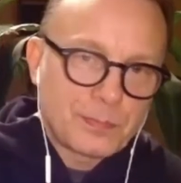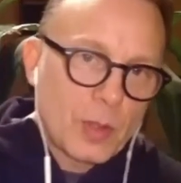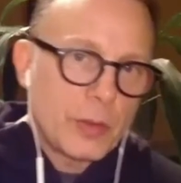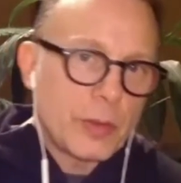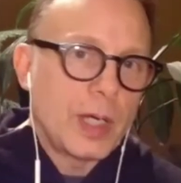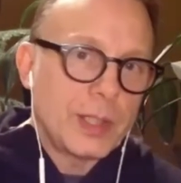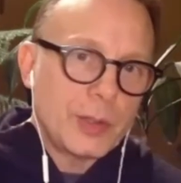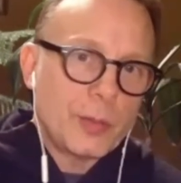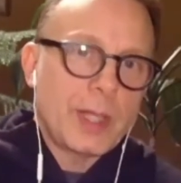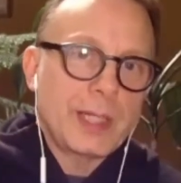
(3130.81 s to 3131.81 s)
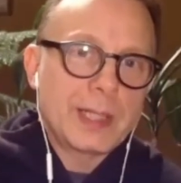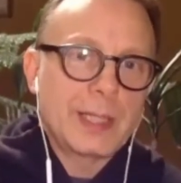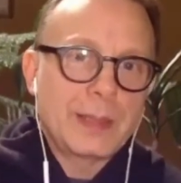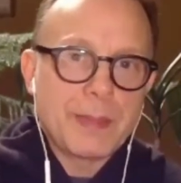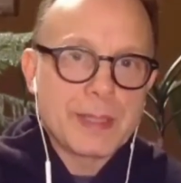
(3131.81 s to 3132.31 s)
You're on your way to
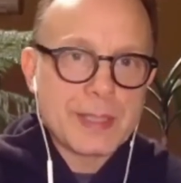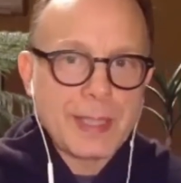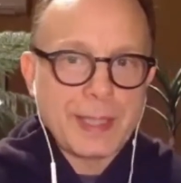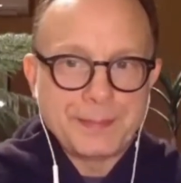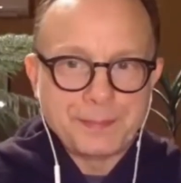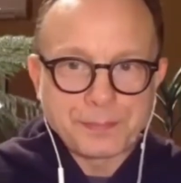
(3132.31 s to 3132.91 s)
deep insight.